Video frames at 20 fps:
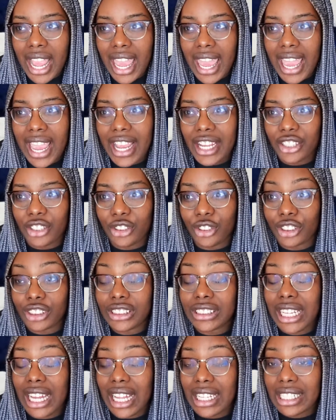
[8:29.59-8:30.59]
and you're
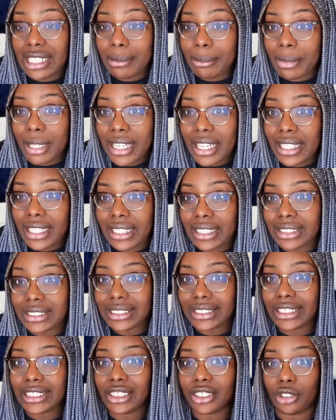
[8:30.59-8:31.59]
telling me, like
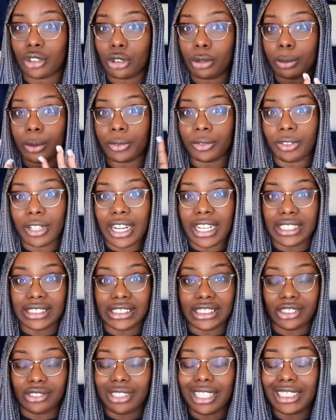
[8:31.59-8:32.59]
let's say it's a group of
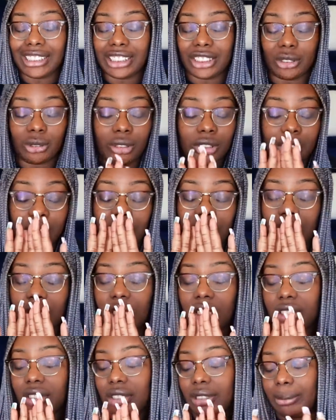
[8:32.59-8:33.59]
friends and you guys just all
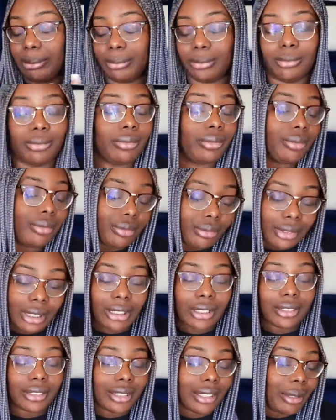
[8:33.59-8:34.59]
talk,
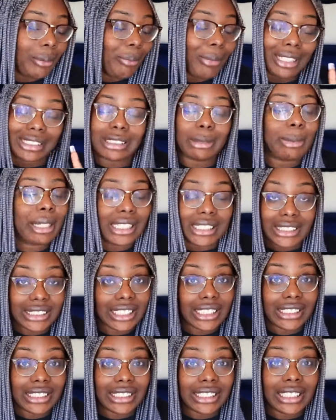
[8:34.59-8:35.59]
mess about each
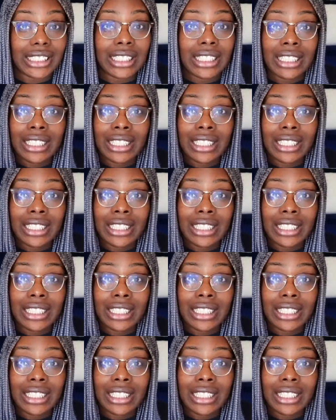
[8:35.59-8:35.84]
other.